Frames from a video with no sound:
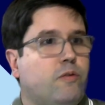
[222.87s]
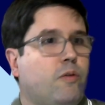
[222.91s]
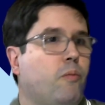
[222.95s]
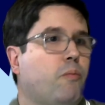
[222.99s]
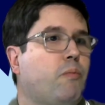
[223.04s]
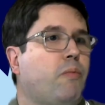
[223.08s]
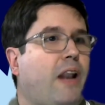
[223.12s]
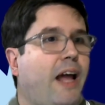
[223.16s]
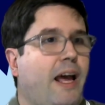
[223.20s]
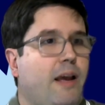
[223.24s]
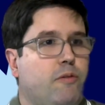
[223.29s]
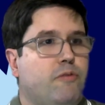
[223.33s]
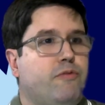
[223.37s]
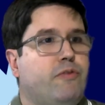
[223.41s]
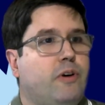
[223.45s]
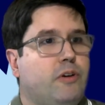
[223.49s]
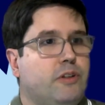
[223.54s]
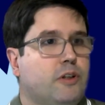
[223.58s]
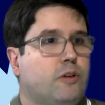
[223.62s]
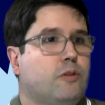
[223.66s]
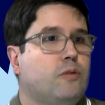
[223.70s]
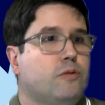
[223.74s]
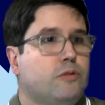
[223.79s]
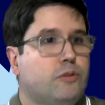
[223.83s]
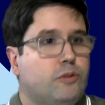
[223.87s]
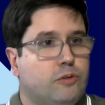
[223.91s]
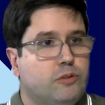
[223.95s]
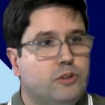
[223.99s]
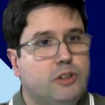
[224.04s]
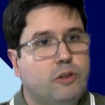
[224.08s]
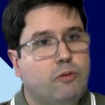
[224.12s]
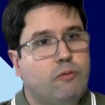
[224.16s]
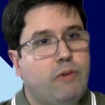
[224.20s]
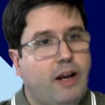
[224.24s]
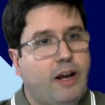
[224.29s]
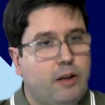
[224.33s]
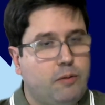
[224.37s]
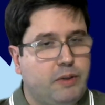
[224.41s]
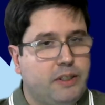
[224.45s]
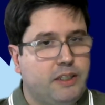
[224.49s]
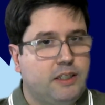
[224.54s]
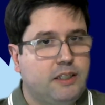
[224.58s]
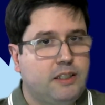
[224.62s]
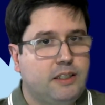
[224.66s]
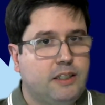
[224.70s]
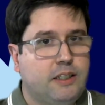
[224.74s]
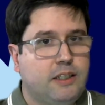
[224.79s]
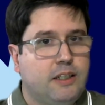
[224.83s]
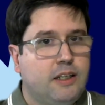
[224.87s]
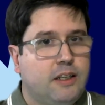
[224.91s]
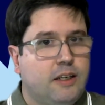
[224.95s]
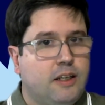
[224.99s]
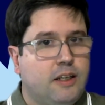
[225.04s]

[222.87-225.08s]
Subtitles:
comply with all the controls required by the